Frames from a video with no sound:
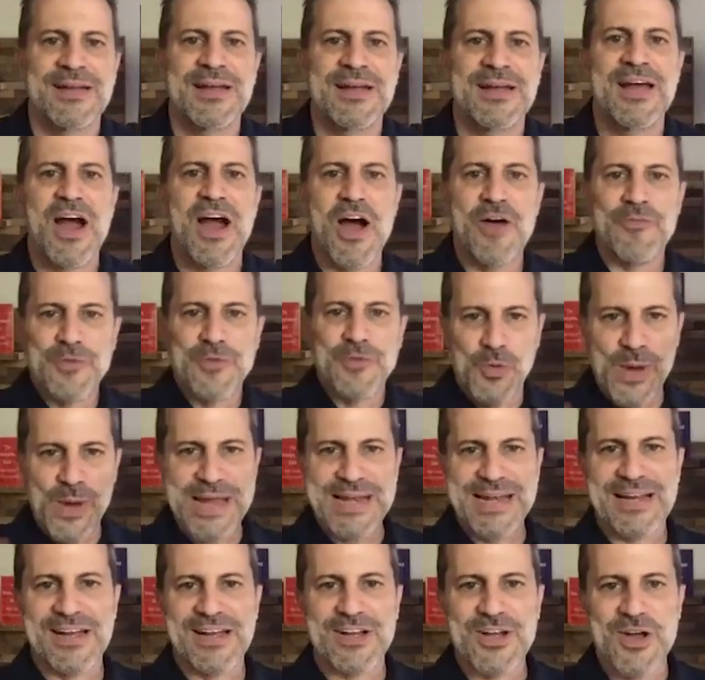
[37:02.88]
of
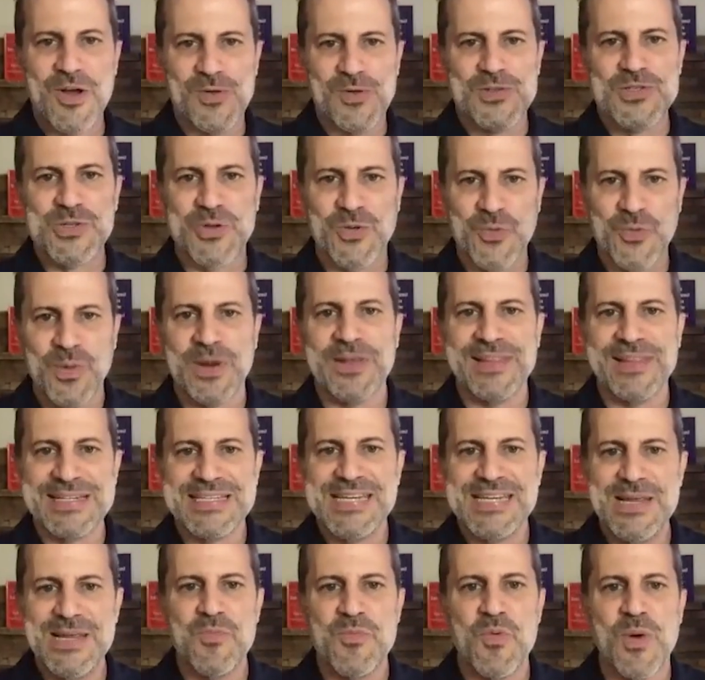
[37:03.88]
creating a culture where the
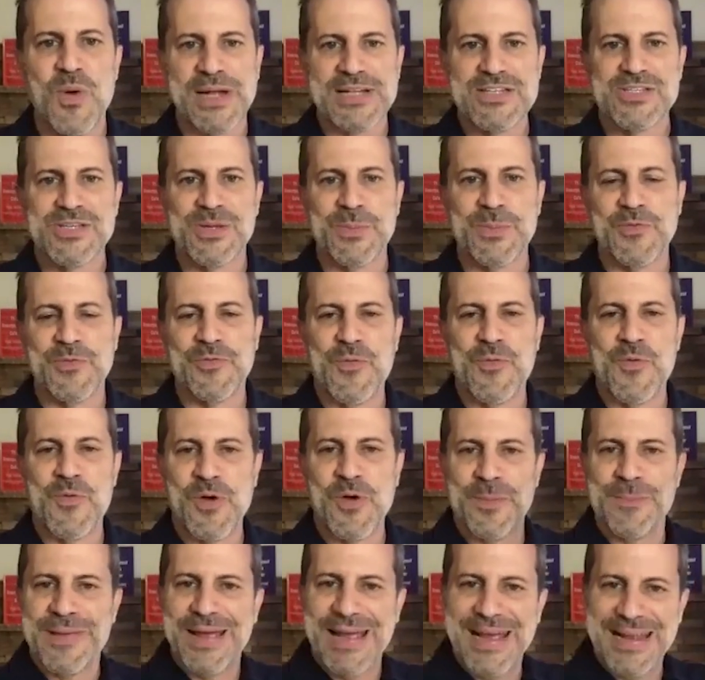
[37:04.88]
team wants to perform